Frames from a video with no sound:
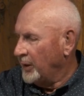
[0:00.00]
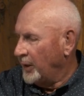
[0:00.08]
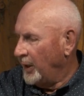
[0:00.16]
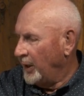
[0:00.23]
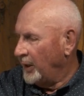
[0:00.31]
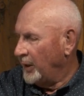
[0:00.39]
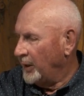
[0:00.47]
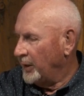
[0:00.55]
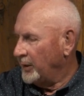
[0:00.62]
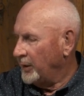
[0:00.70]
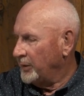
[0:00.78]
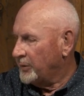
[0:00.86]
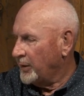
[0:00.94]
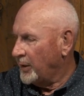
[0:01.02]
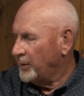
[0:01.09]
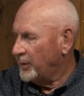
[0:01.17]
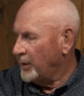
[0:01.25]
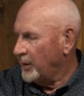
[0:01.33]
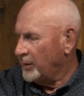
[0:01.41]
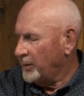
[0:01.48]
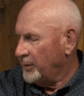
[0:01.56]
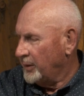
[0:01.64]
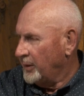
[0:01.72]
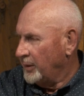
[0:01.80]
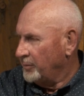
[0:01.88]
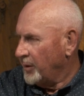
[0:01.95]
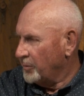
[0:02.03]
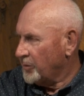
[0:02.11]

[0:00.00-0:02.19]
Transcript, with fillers: And he said, uh, You